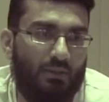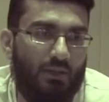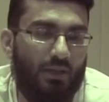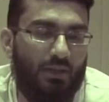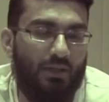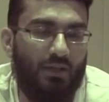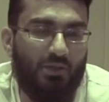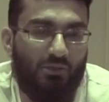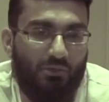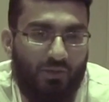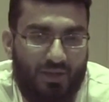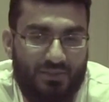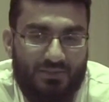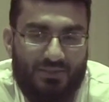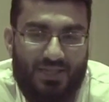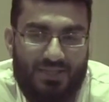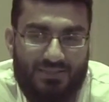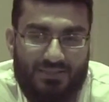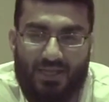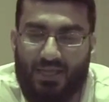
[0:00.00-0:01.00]
Allah
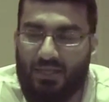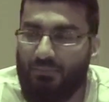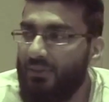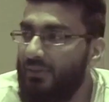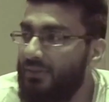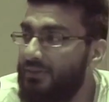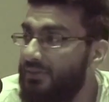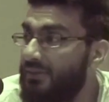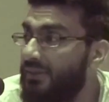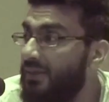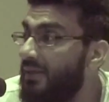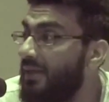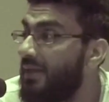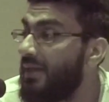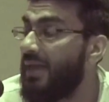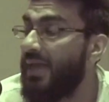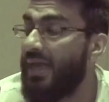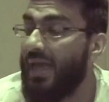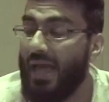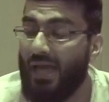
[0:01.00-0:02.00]
grants us that ability.
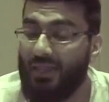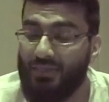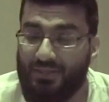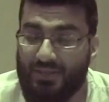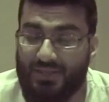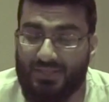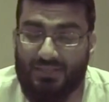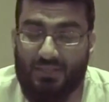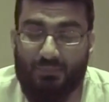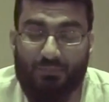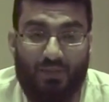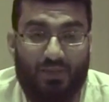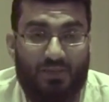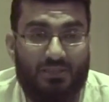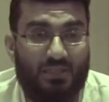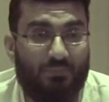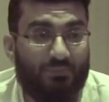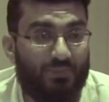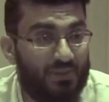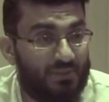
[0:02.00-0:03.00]
And this
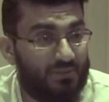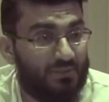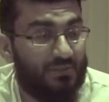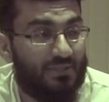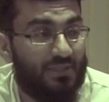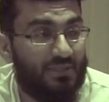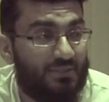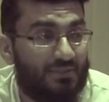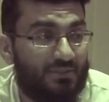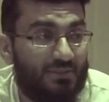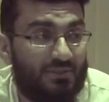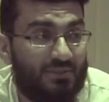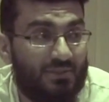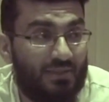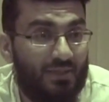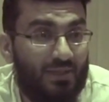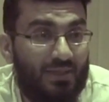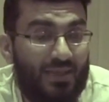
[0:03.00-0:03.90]
ability, brothers and sisters,